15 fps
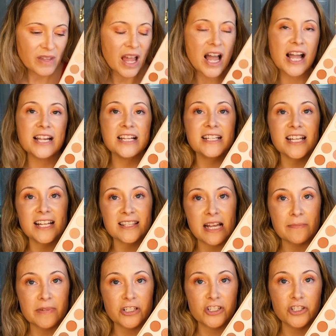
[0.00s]
I didn't get
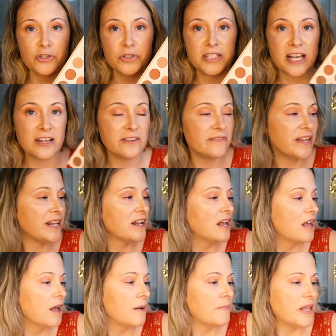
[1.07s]
that much use out of it.
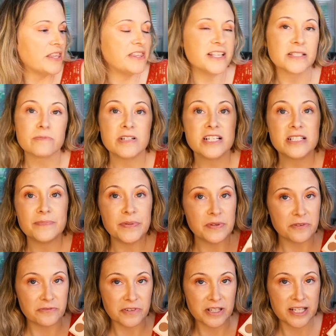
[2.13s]
But this one is
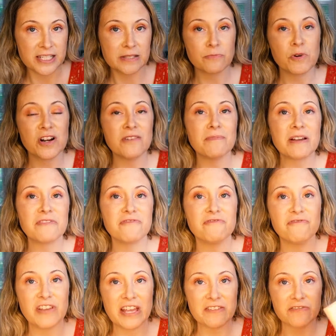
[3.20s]
beautiful. It's one of my
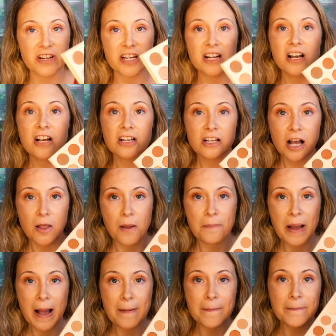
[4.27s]
favorite
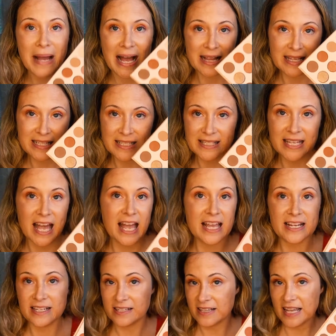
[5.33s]
Colourpop palettes,
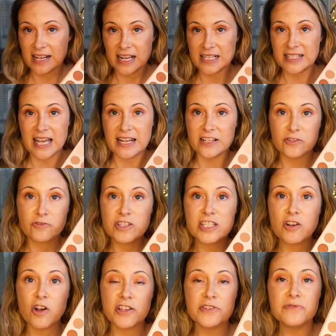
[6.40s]
and like I said, it's
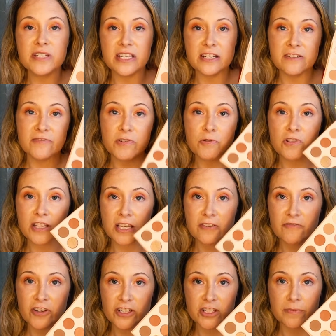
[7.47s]
really all you need. If you were looking
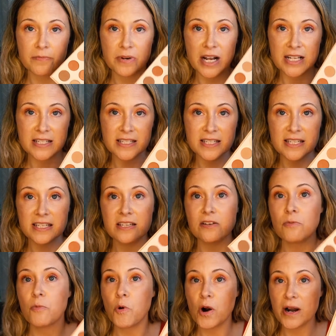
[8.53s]
for some bronzy,
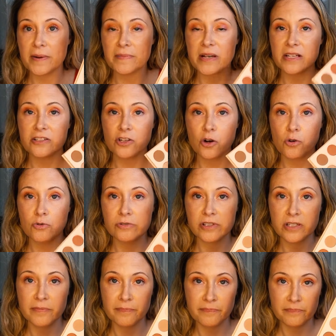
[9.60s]
warm,
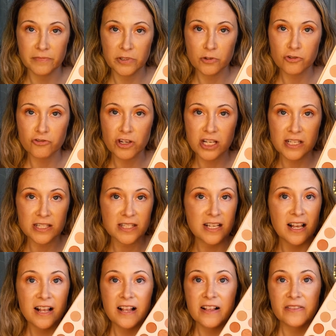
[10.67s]
toned neutrals,
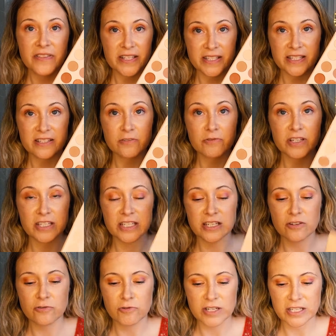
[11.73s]
this is a
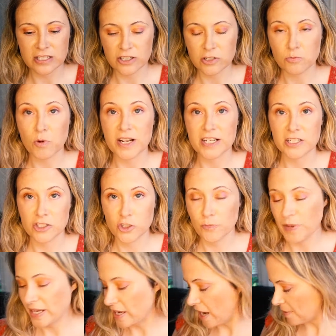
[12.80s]
really, really good one to
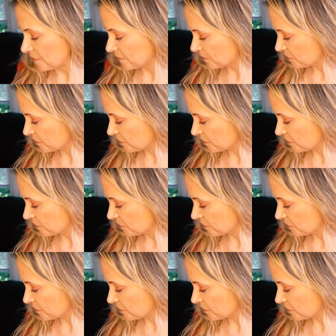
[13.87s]
pick up.